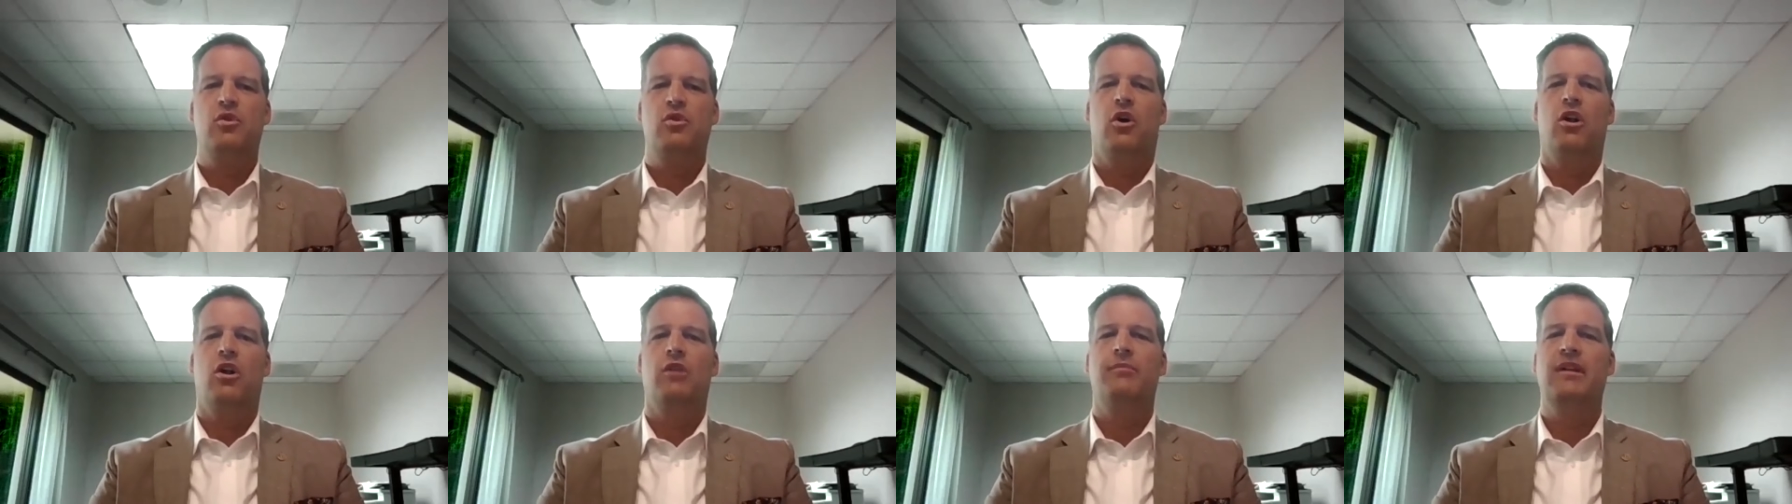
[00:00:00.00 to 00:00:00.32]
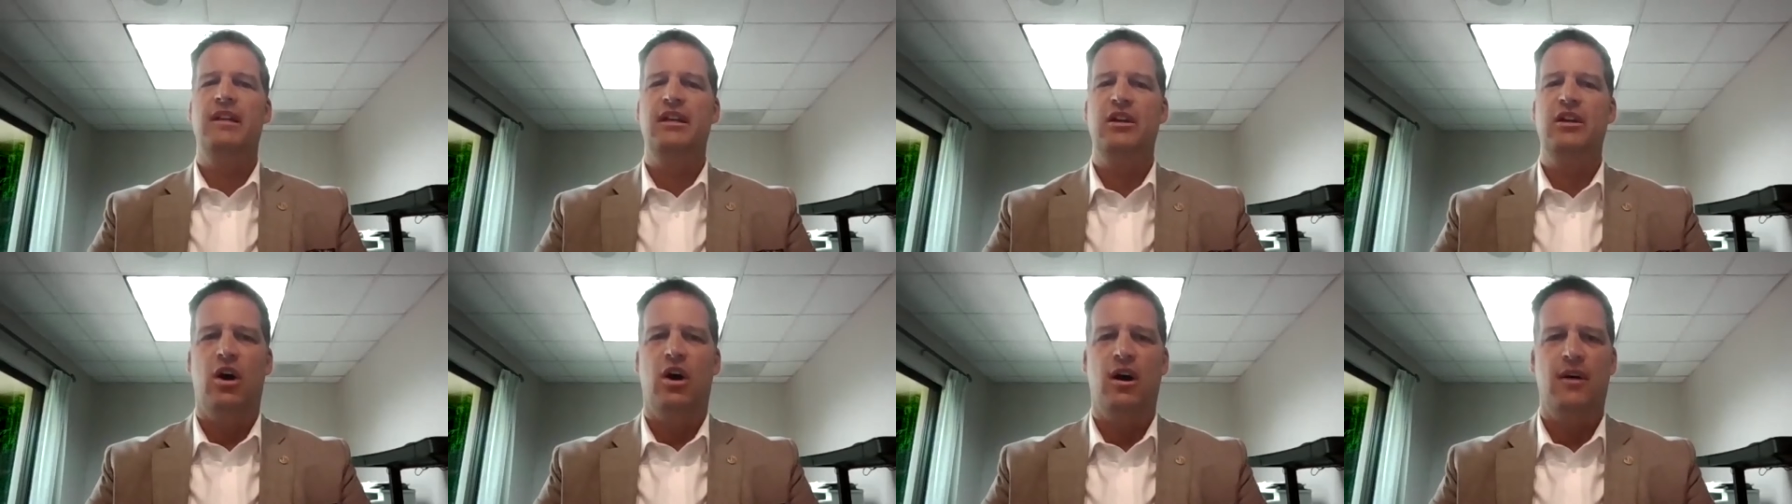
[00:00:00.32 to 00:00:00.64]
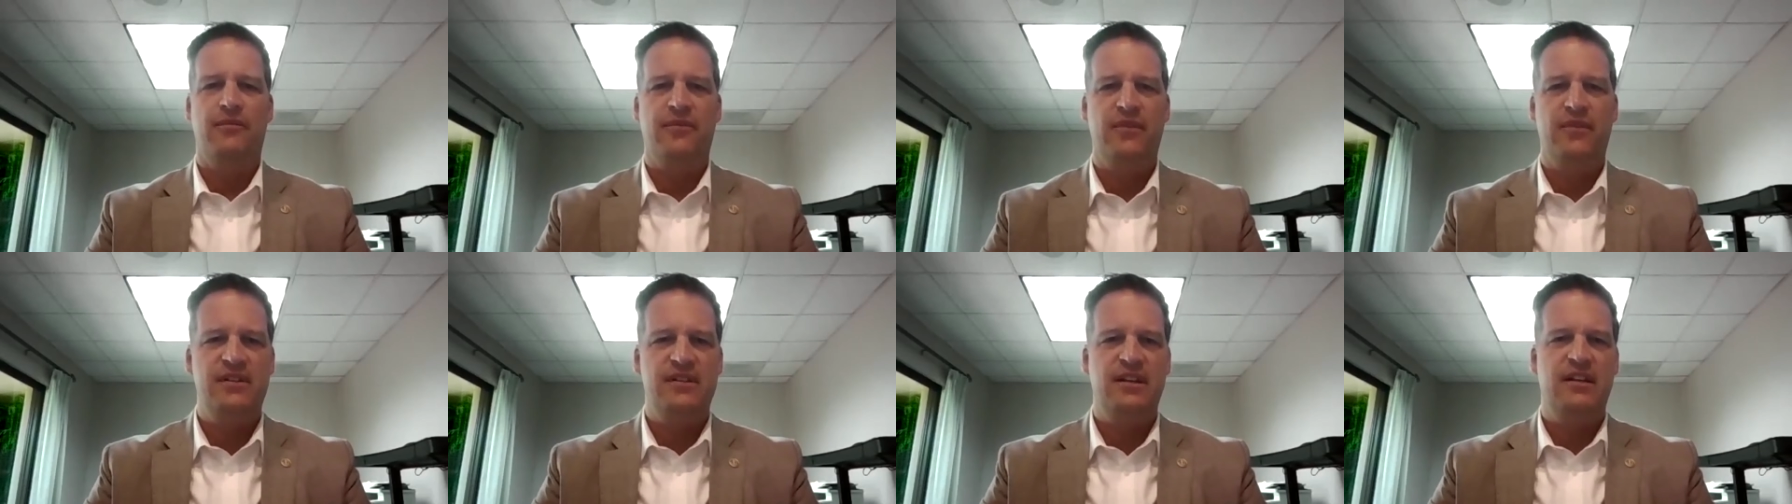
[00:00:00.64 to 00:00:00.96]
called me in the
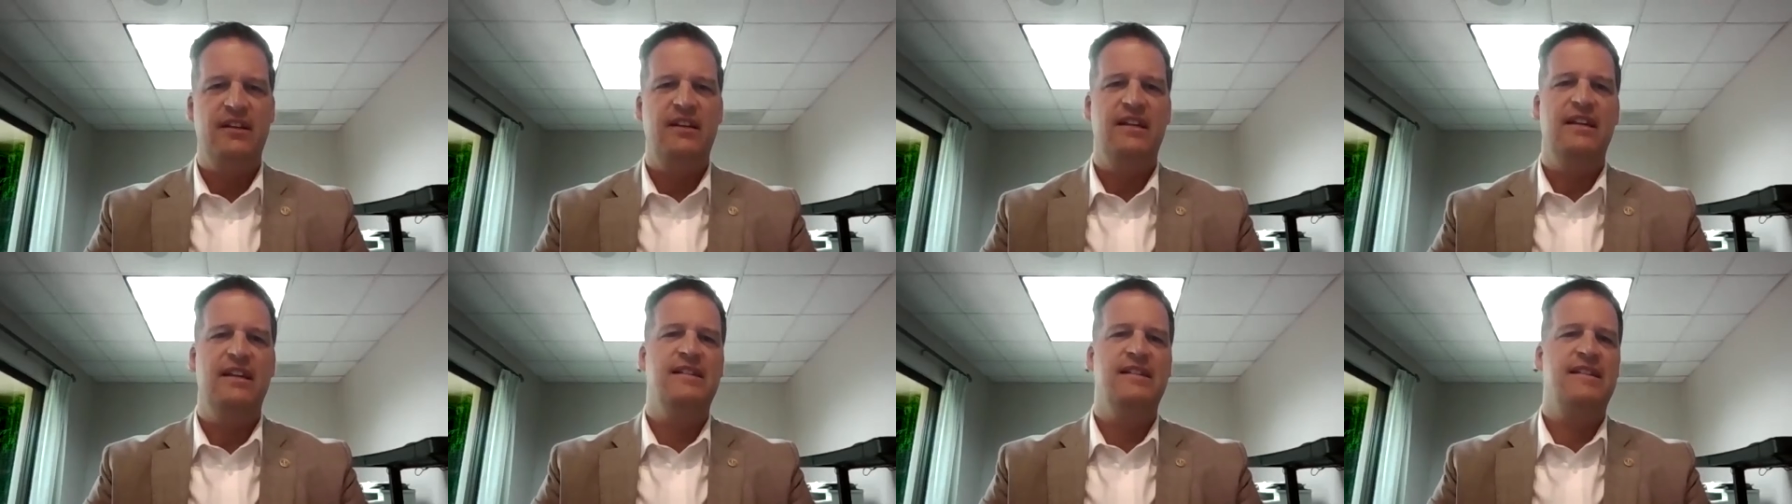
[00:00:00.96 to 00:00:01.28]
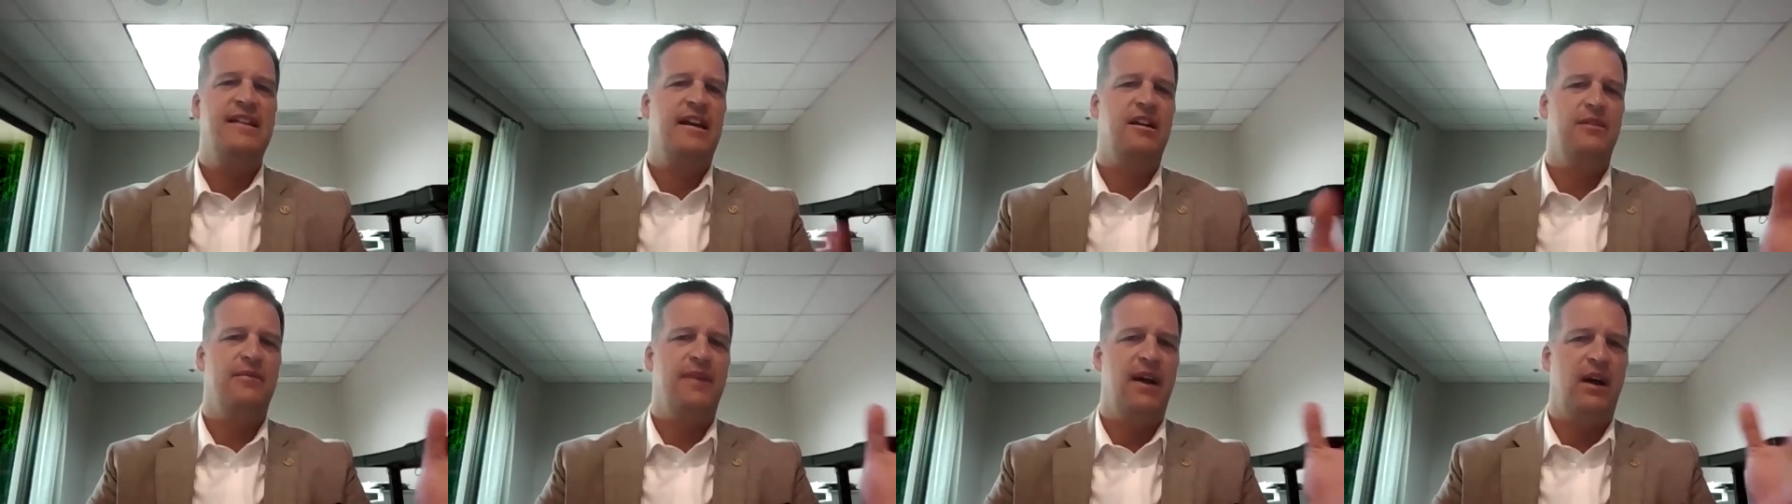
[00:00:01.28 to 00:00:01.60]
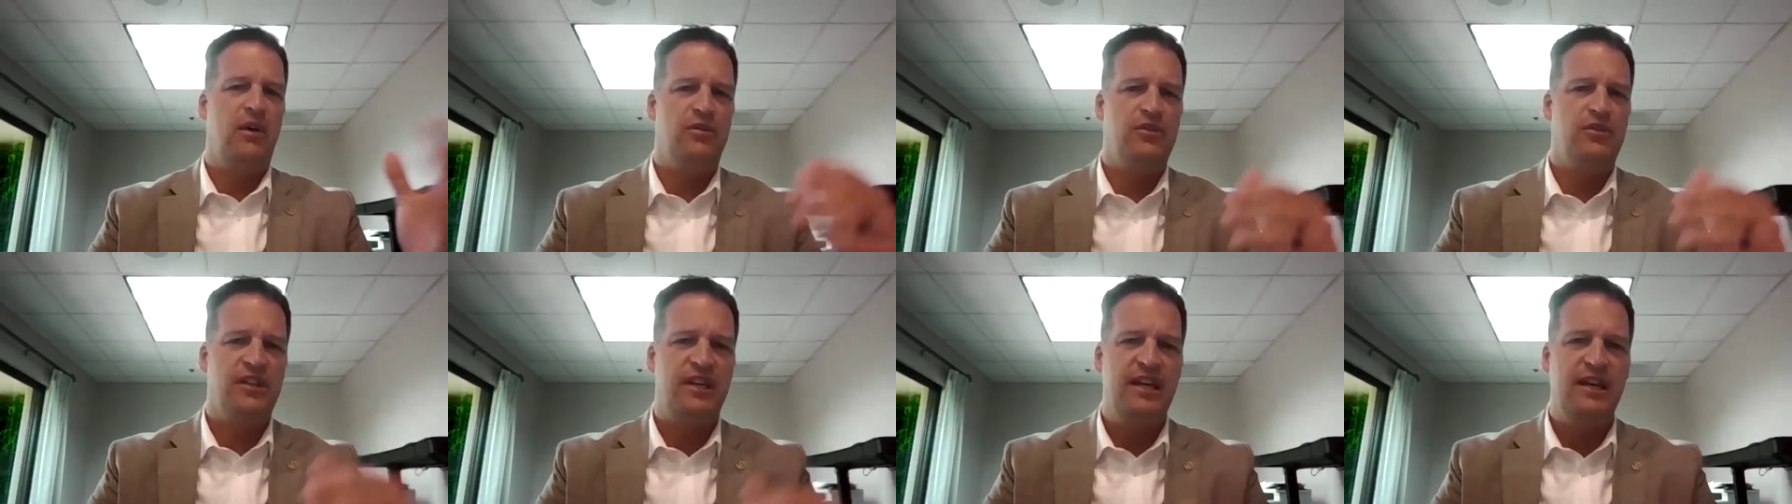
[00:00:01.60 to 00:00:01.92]
office and the executive
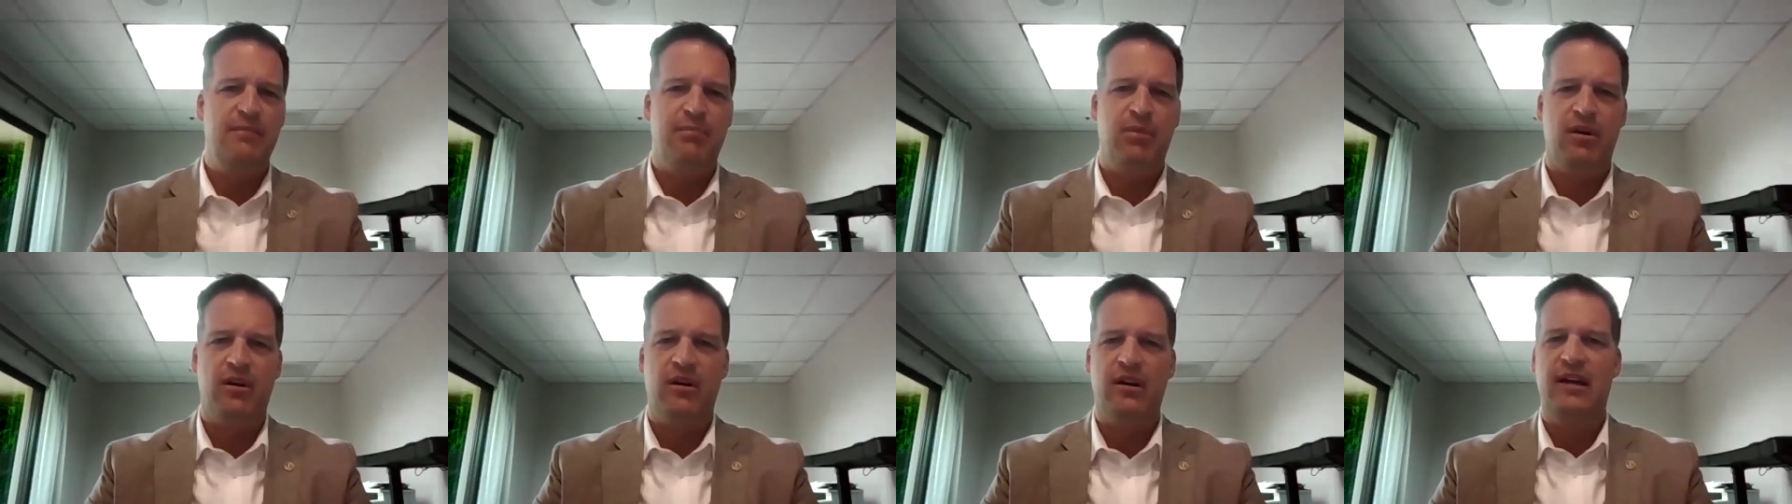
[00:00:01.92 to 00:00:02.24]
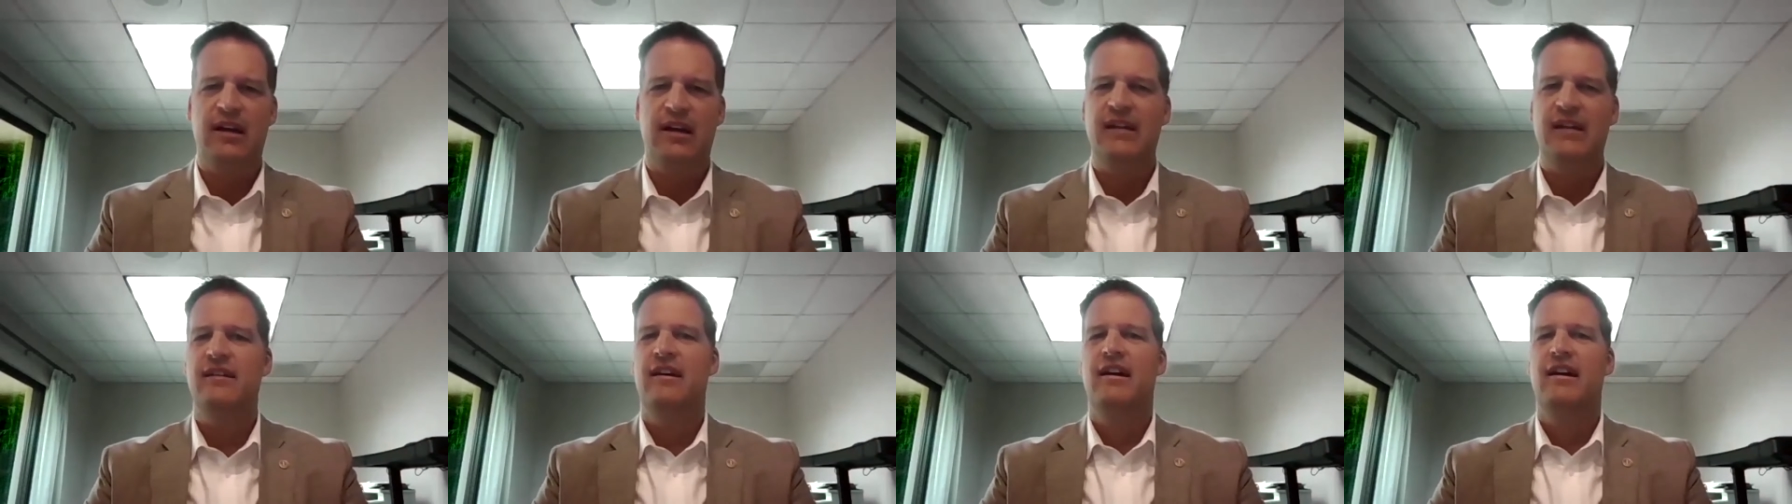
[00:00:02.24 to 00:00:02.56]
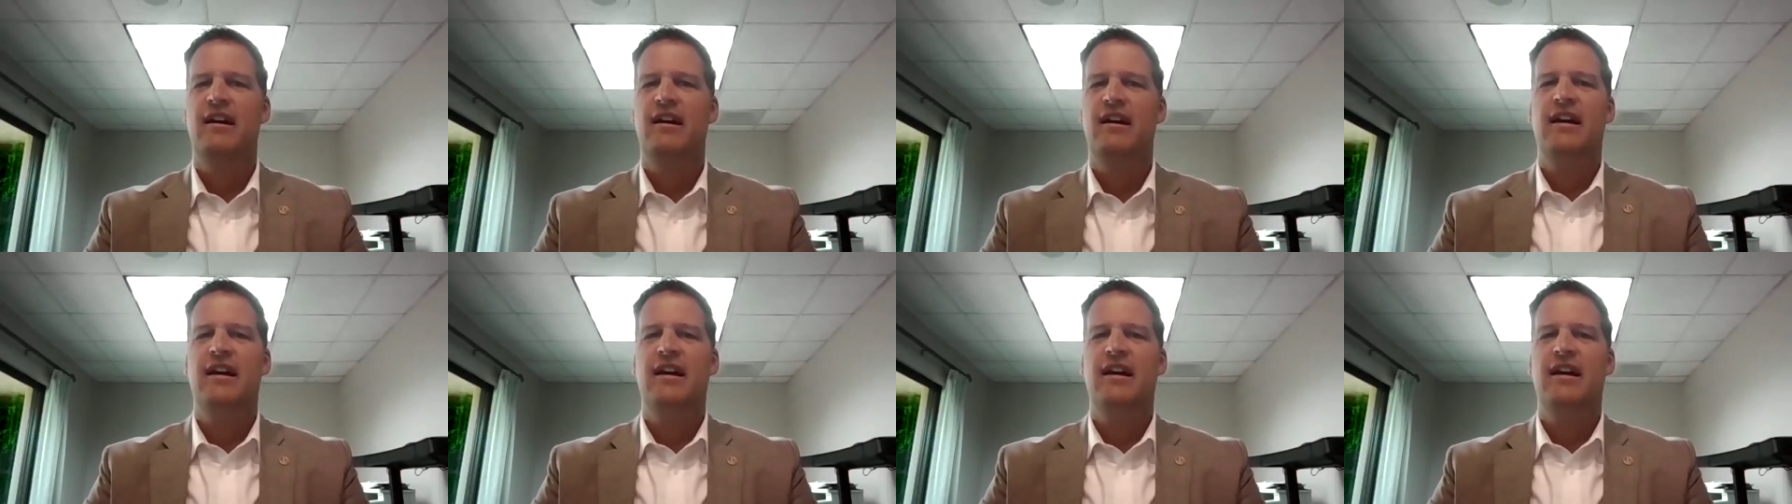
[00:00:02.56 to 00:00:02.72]
housekeeper and